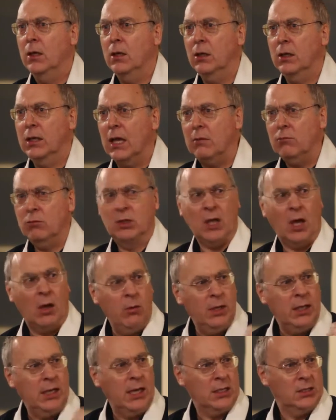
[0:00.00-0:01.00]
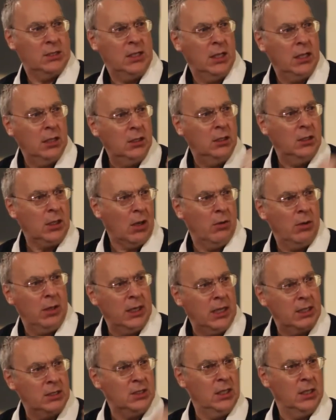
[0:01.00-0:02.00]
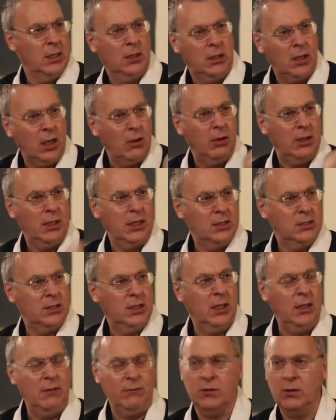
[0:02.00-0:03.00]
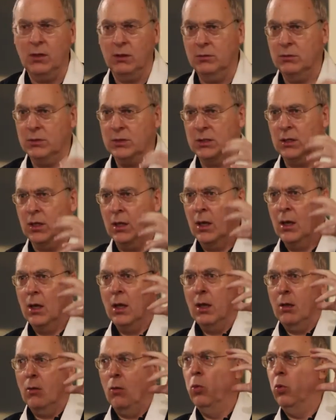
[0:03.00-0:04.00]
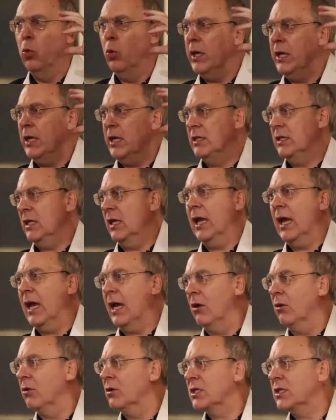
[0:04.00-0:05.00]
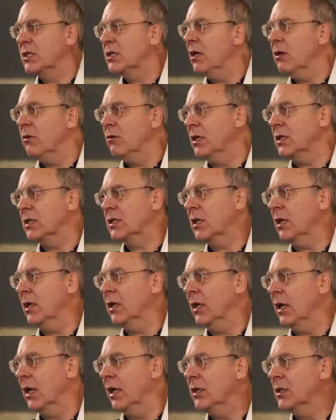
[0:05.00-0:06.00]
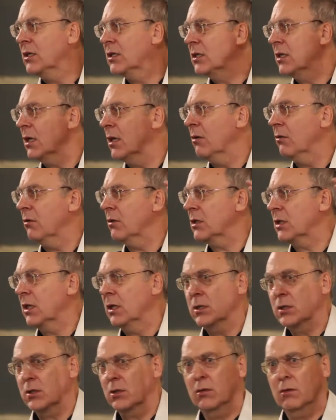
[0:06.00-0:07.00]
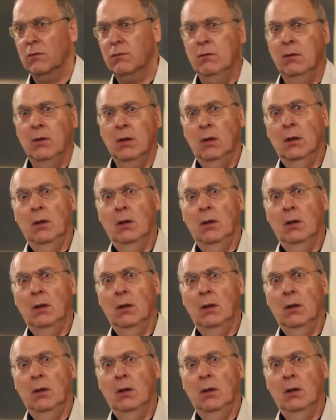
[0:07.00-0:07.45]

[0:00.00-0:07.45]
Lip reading: Kept going at it and going at it and going at it, even though he was weeding out seriously, getting seriously sort of,